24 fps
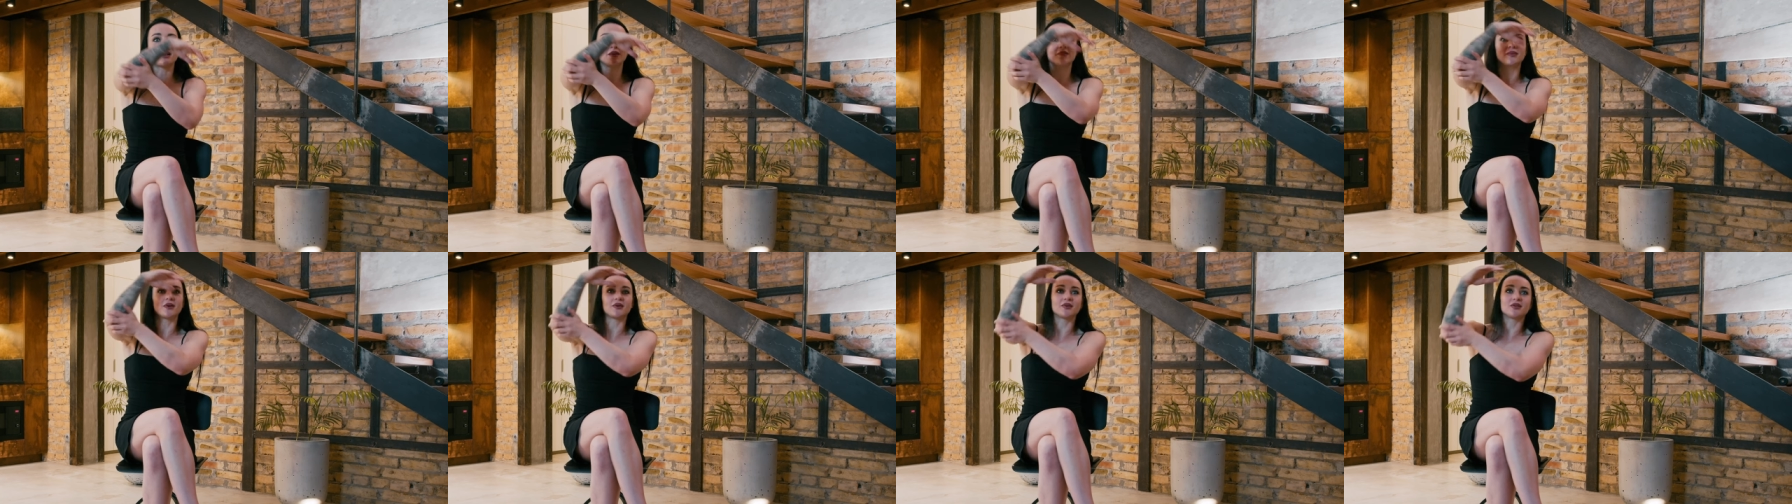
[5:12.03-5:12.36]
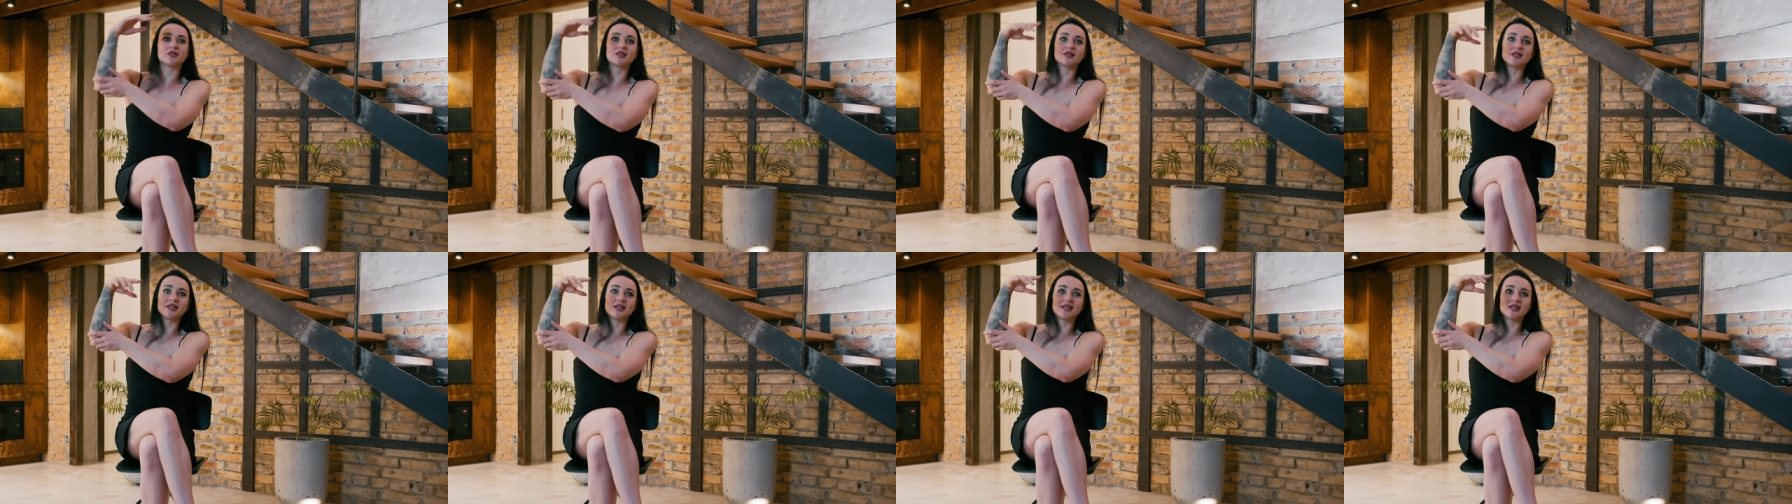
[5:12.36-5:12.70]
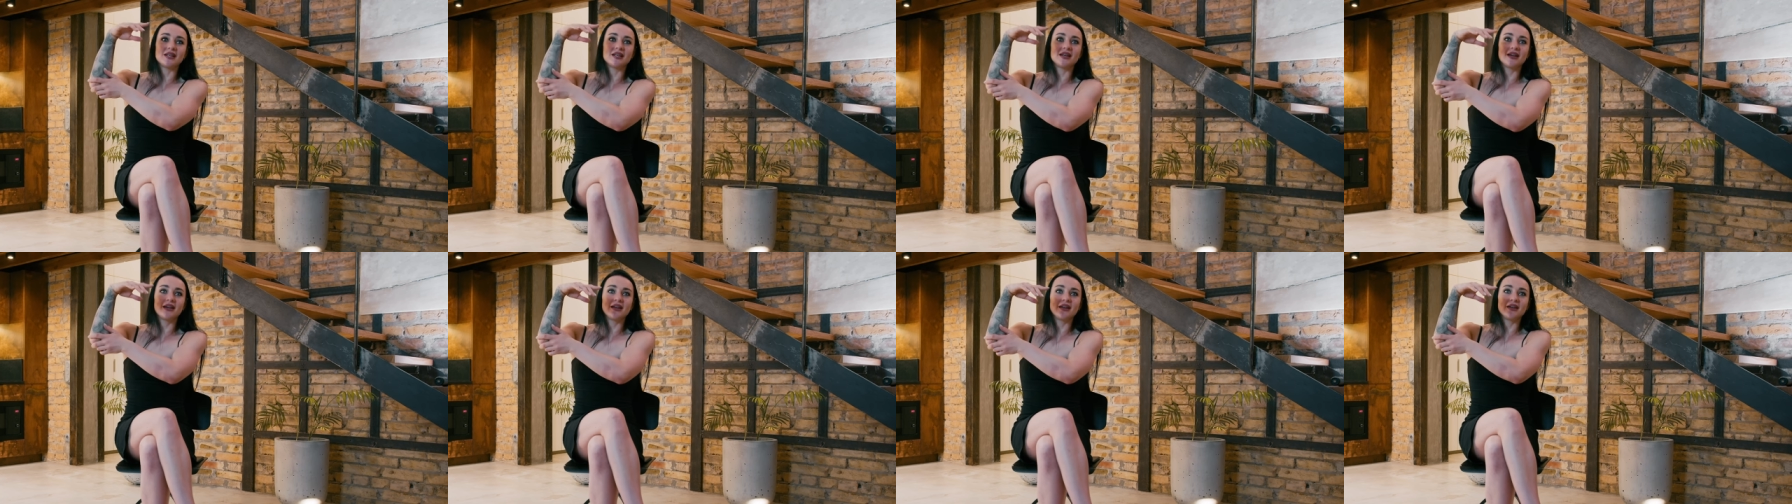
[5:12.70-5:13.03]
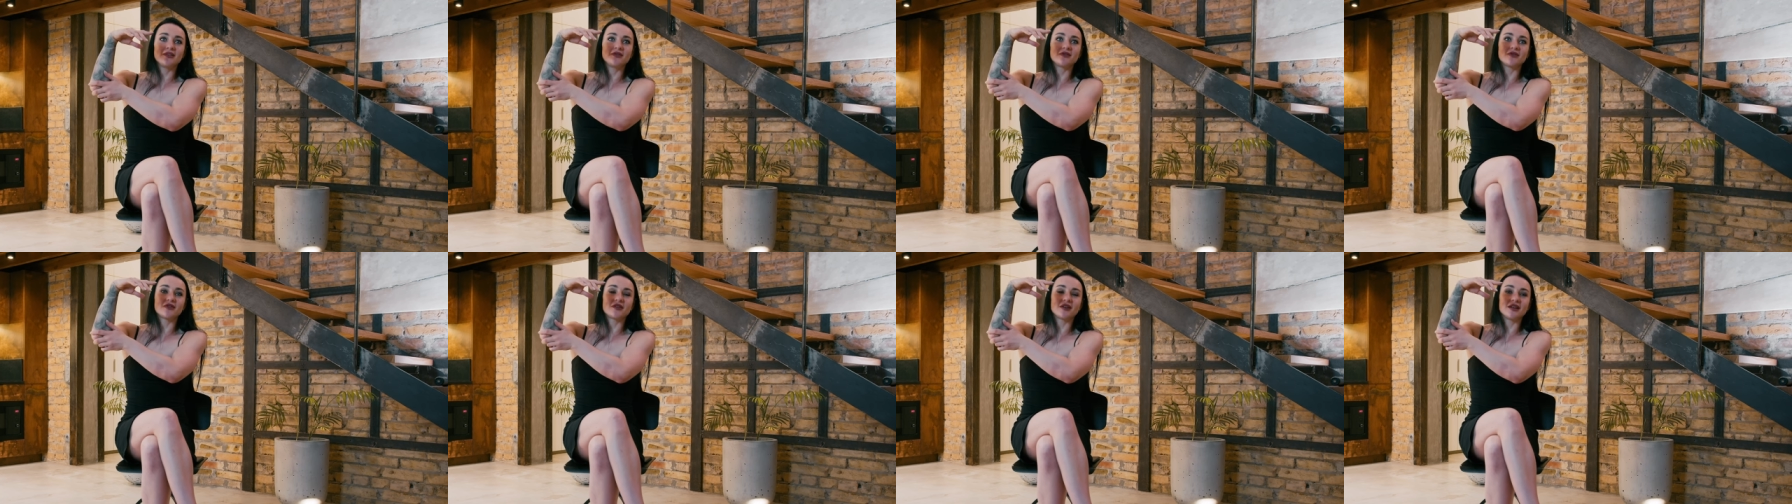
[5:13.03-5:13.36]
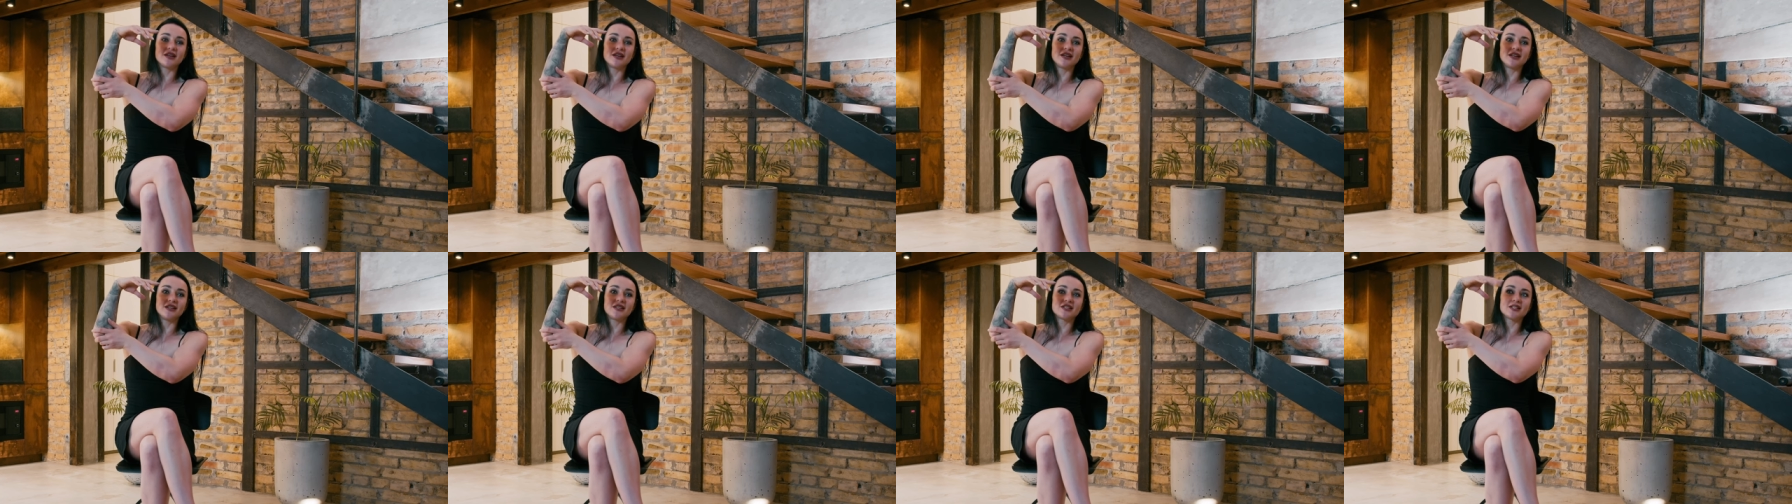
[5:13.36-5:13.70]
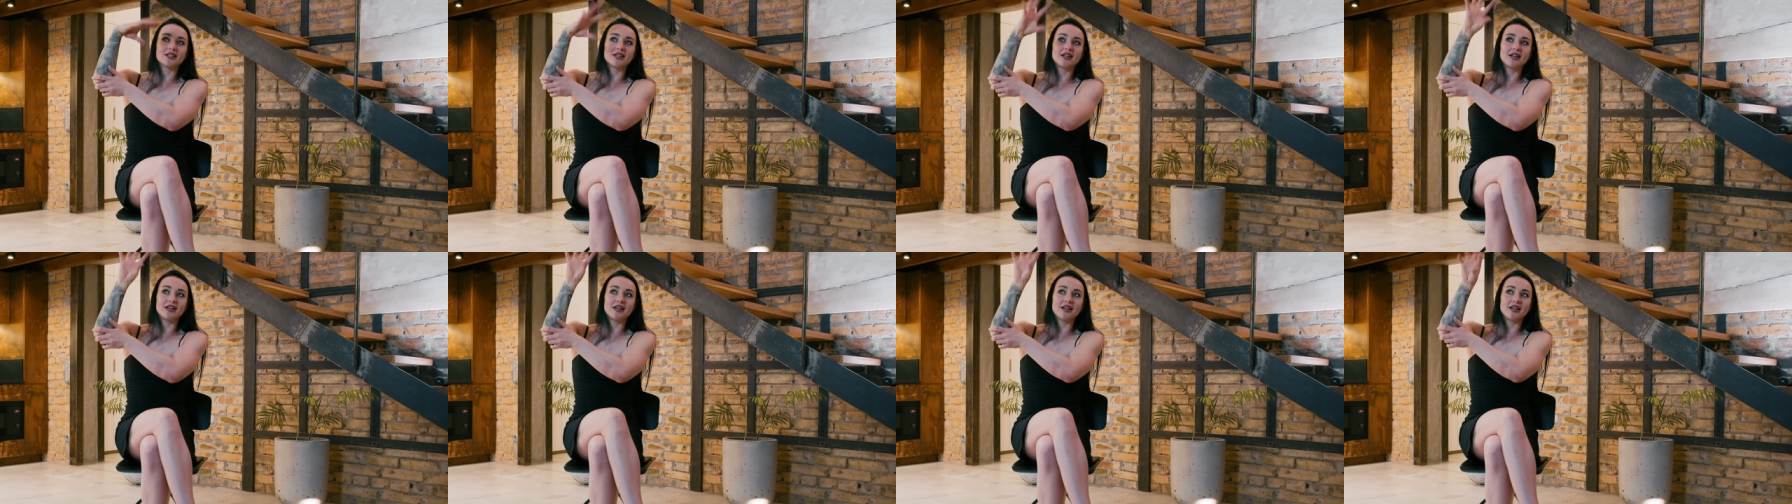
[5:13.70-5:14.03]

elbow to the fridge,